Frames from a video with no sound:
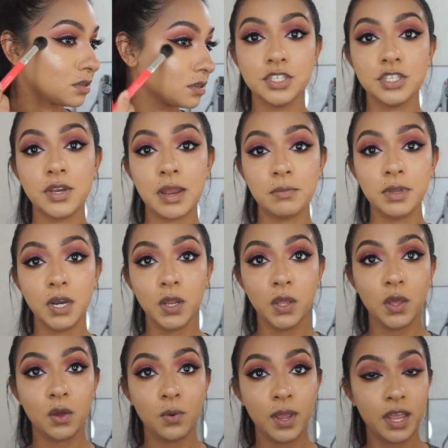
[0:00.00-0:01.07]
So now I'm gonna
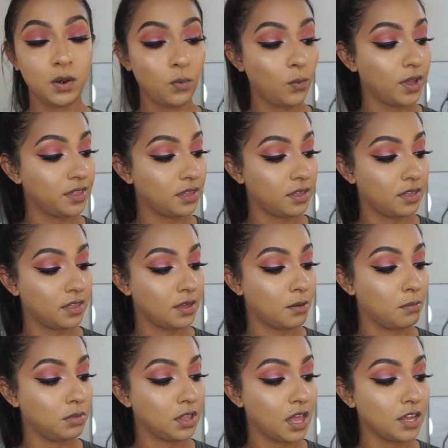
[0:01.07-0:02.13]
go in with the
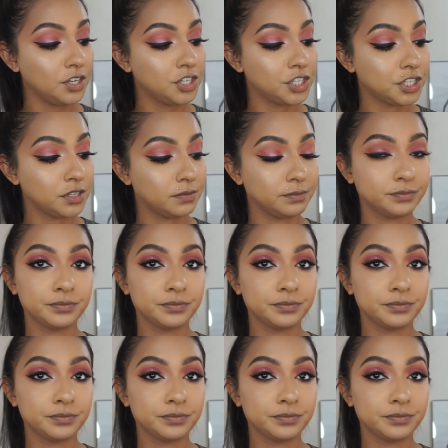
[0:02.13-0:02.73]
blush.